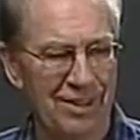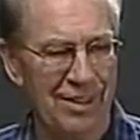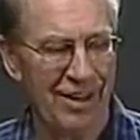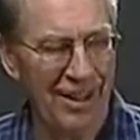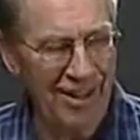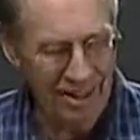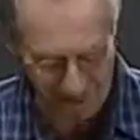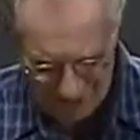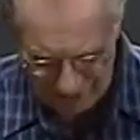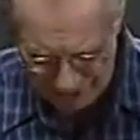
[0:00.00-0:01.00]
All right, now
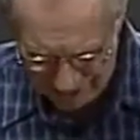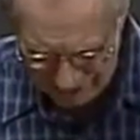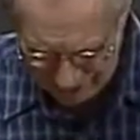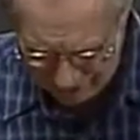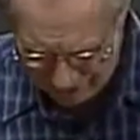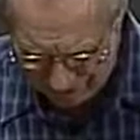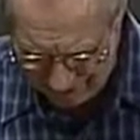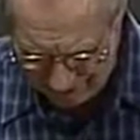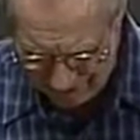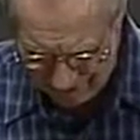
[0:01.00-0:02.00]
look what I had,
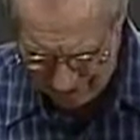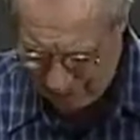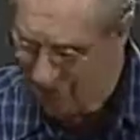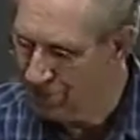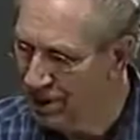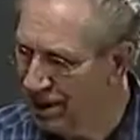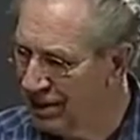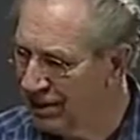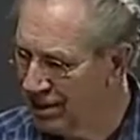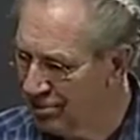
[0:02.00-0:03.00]
Zechariah, verse 20,
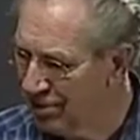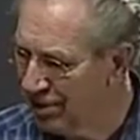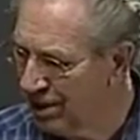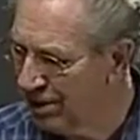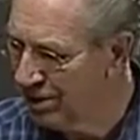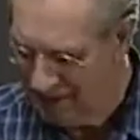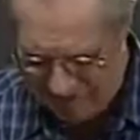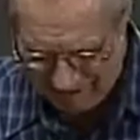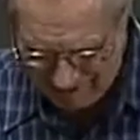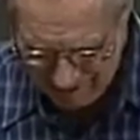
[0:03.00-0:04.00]
chapter 8.
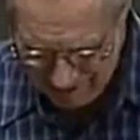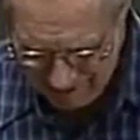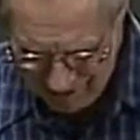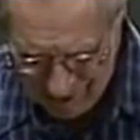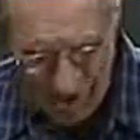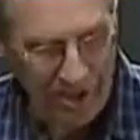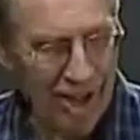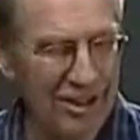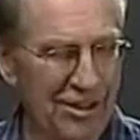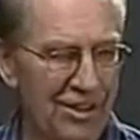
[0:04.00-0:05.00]

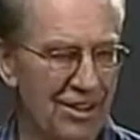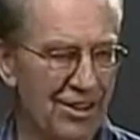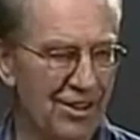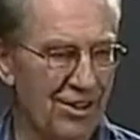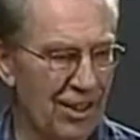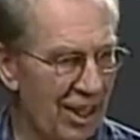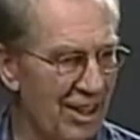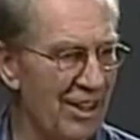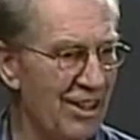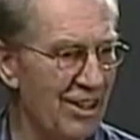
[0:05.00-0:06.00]
Thus
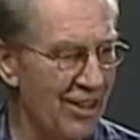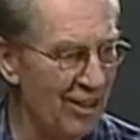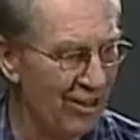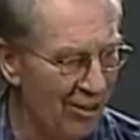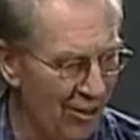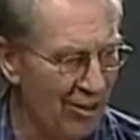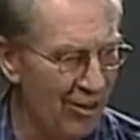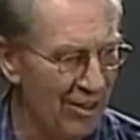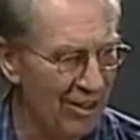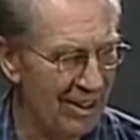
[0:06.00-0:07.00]
saith the
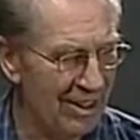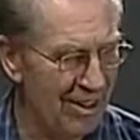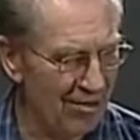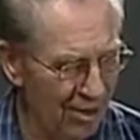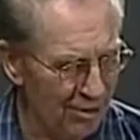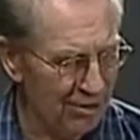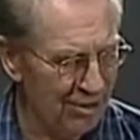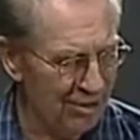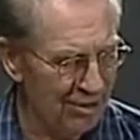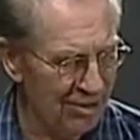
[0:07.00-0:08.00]
Lord of
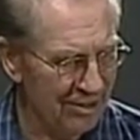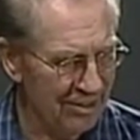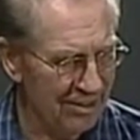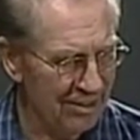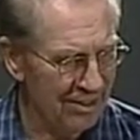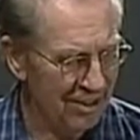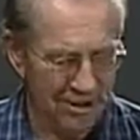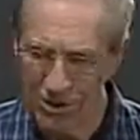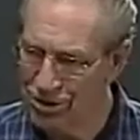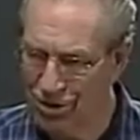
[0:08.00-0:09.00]
hosts. This
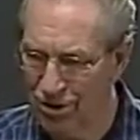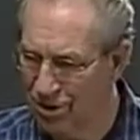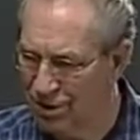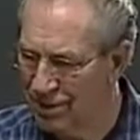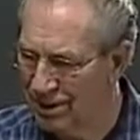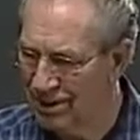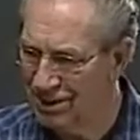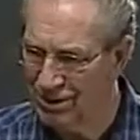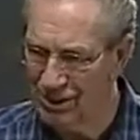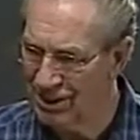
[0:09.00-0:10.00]
is what Jehovah,
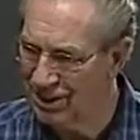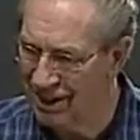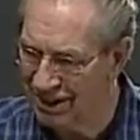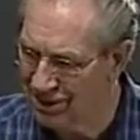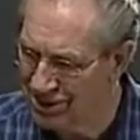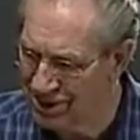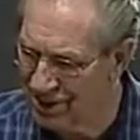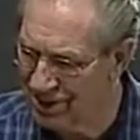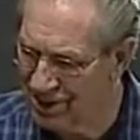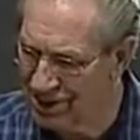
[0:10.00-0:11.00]
this is what God the
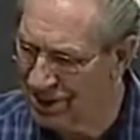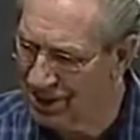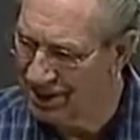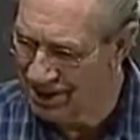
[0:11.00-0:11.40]
Son is telling